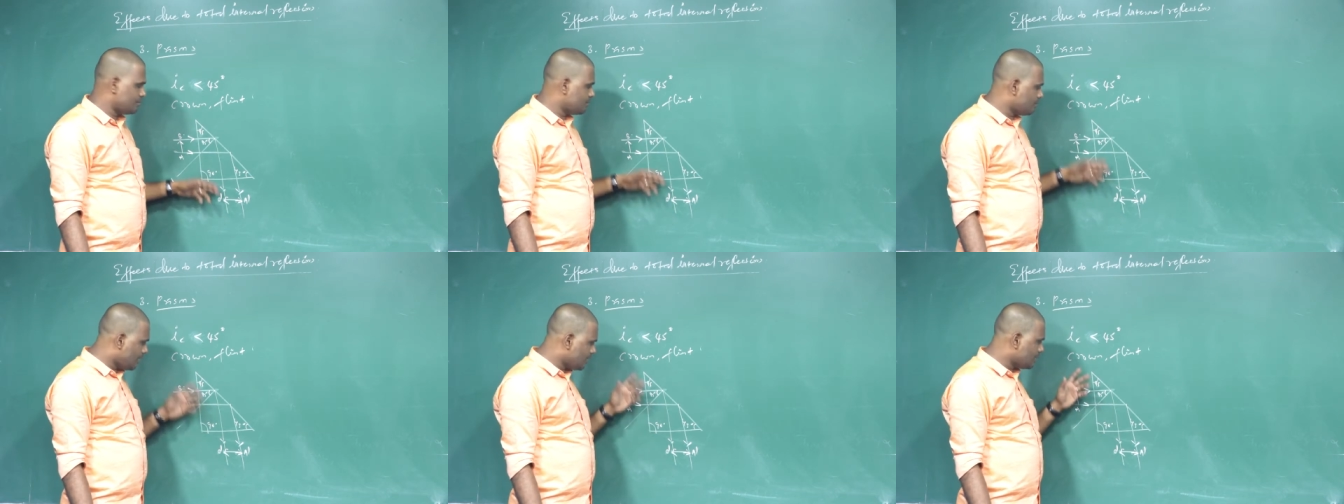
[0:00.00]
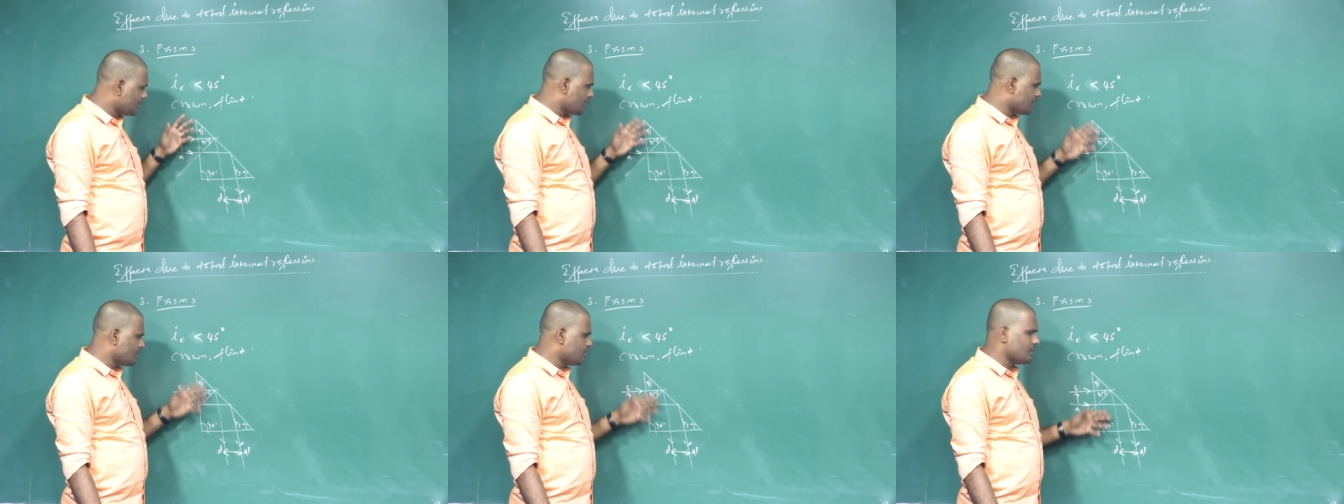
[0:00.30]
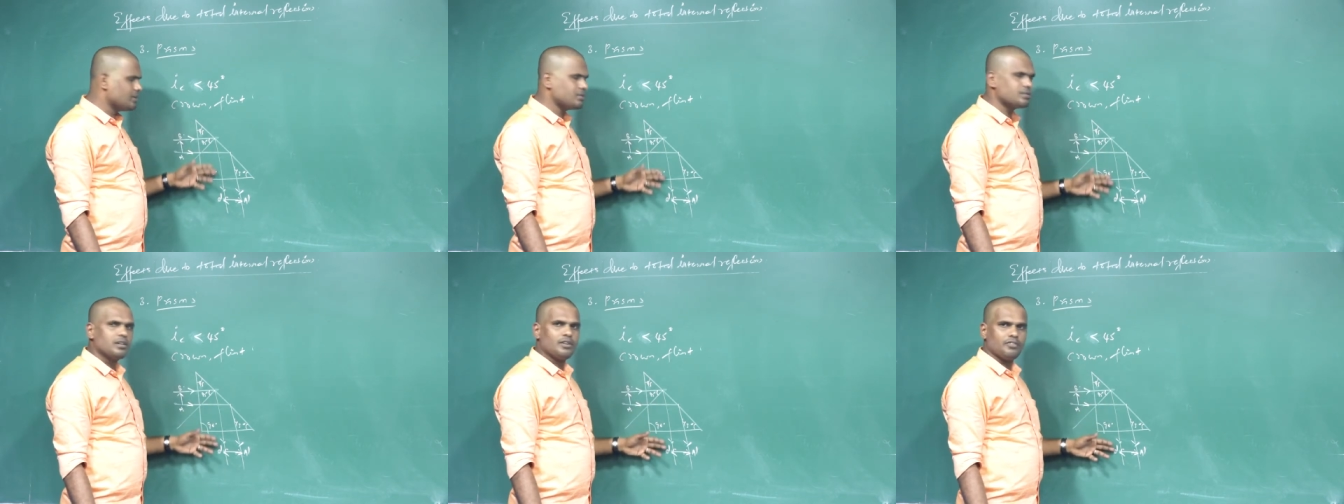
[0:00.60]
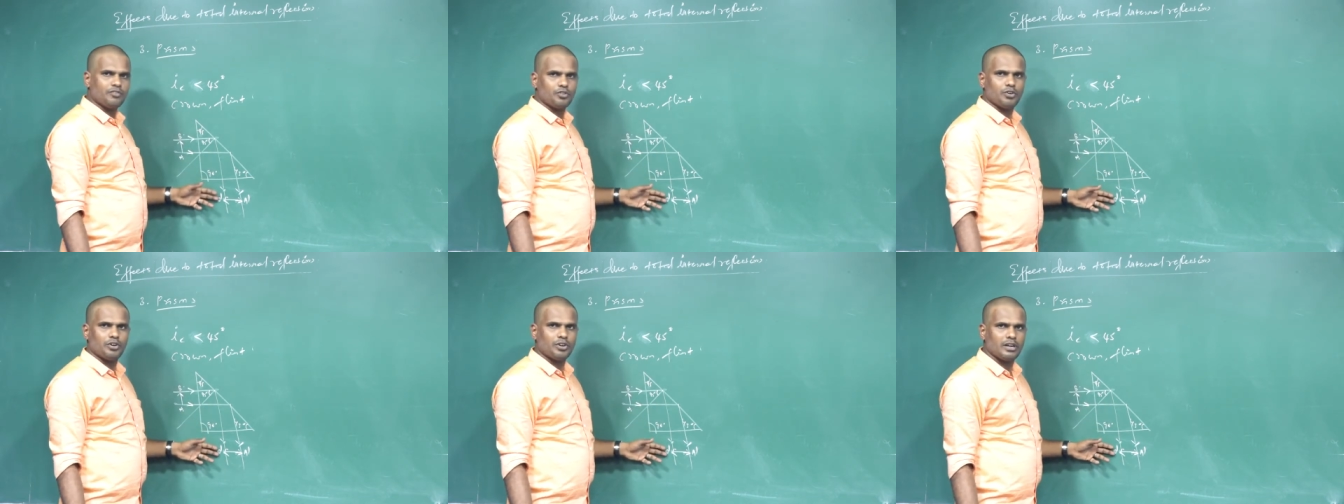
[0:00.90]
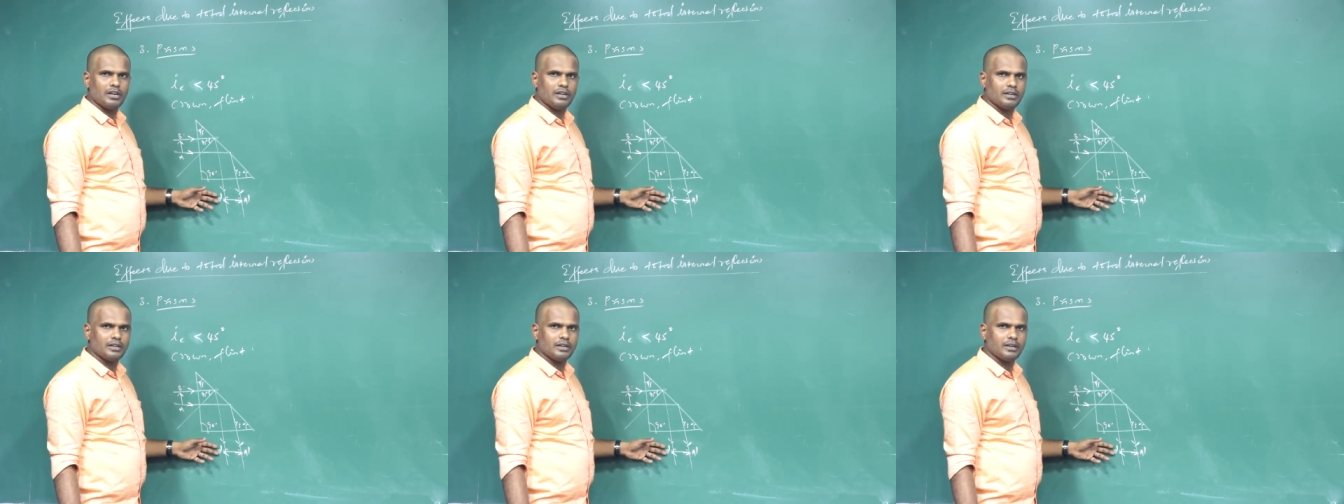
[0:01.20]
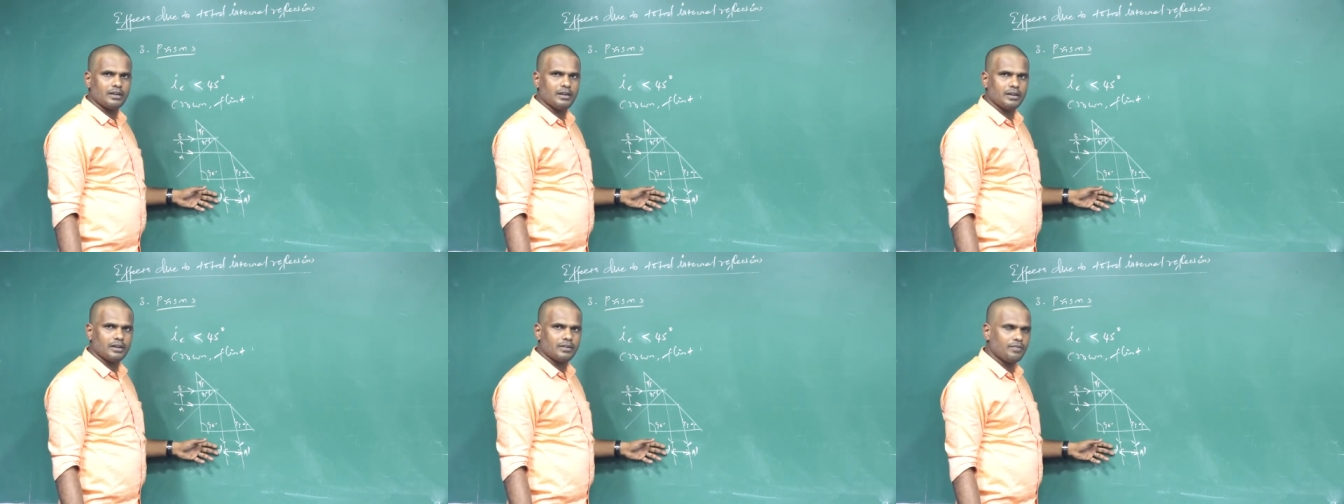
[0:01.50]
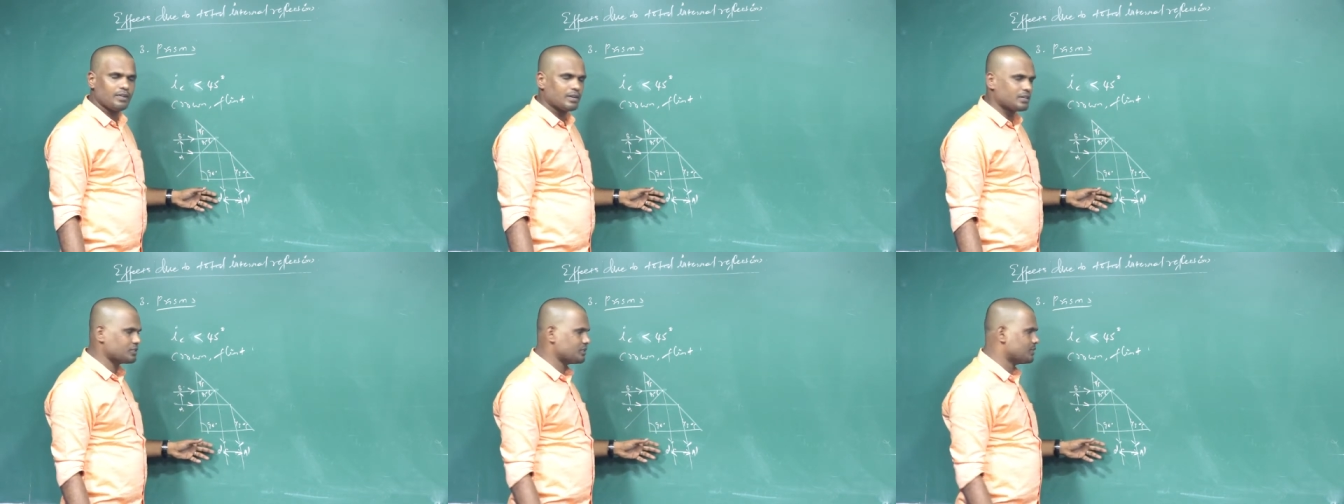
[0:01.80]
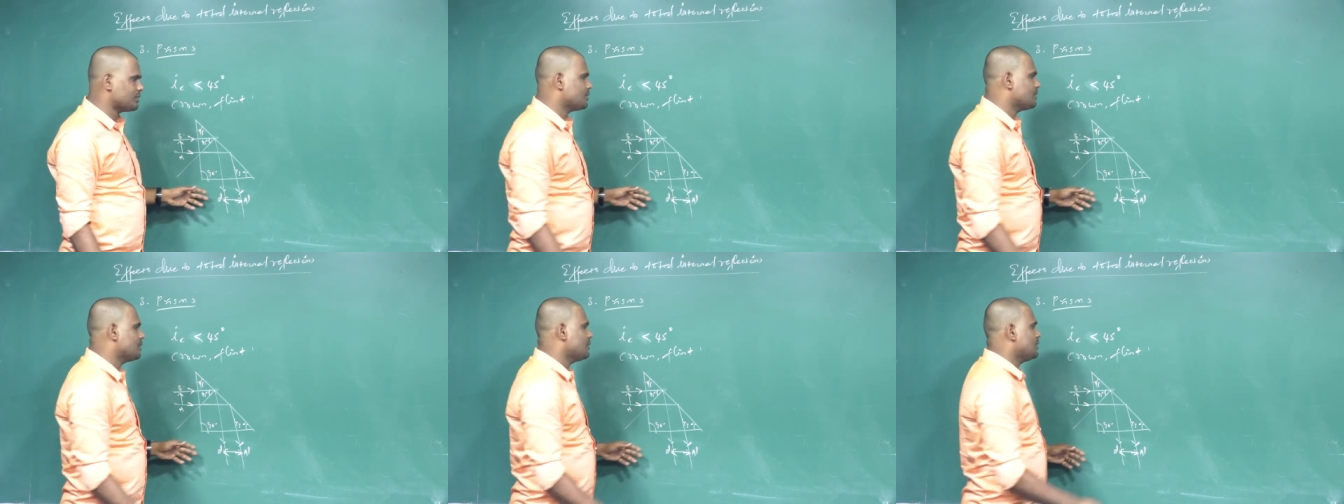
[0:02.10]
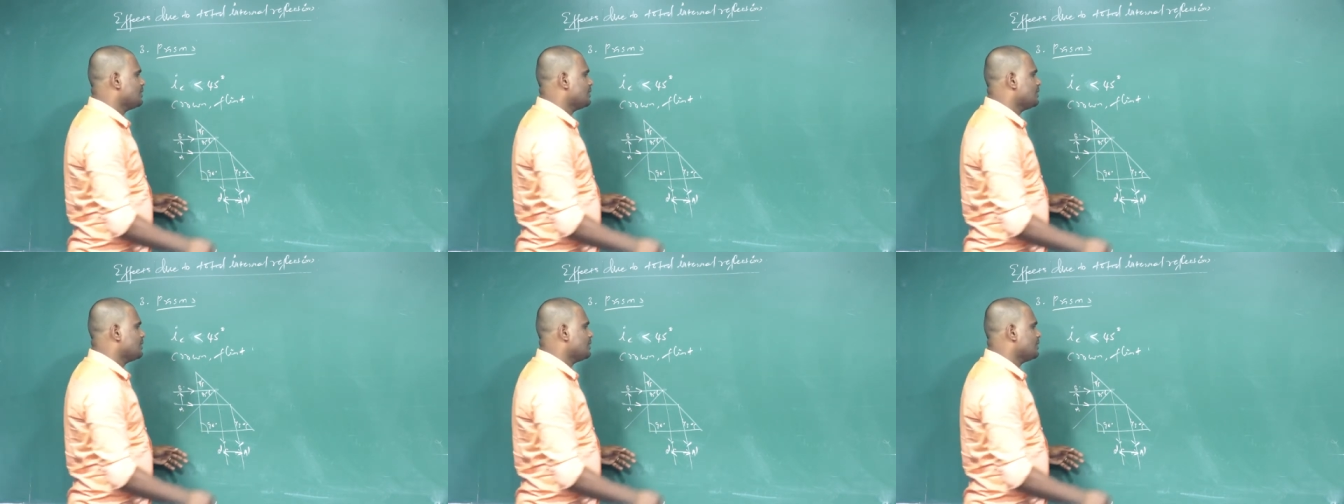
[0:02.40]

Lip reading: on the basis of total internal reflection.